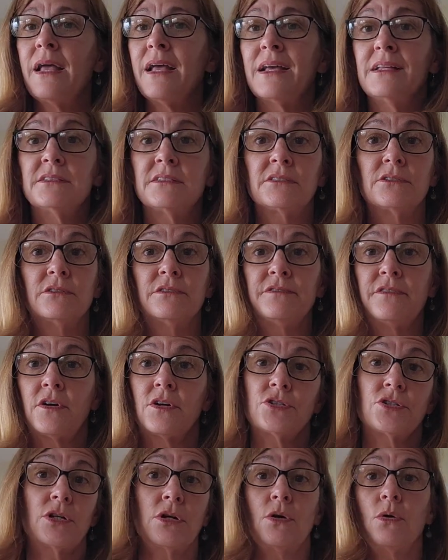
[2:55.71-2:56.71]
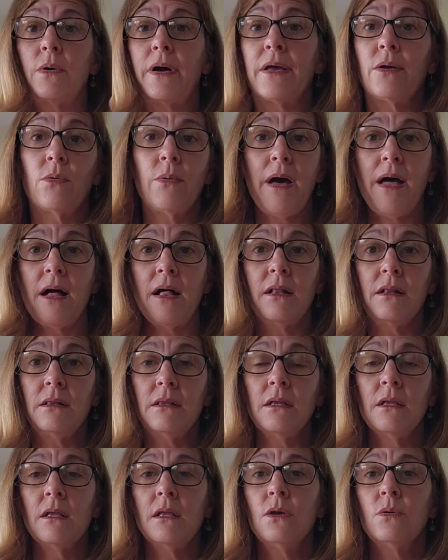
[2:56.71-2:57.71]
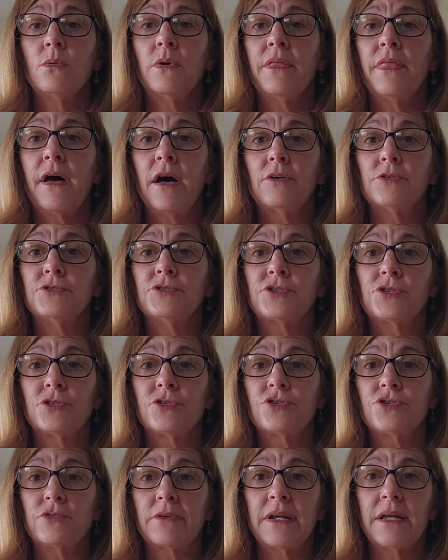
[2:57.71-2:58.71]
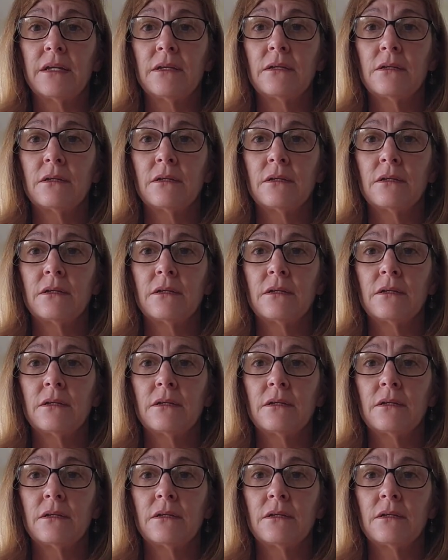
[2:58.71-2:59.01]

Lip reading: and still function quite well without surgery.